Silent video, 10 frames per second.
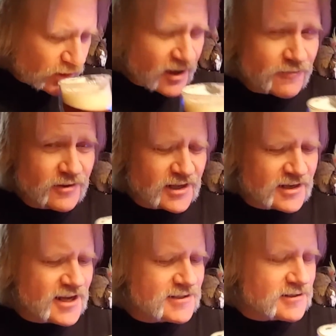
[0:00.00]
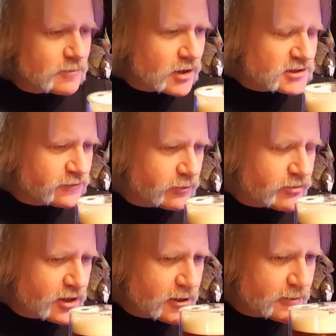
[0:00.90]
Not really tasting much from
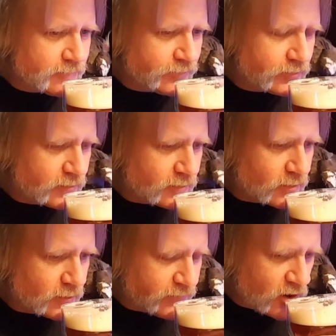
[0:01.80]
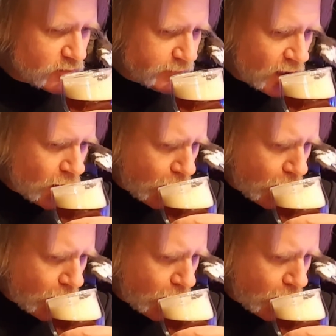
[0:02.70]
the foam.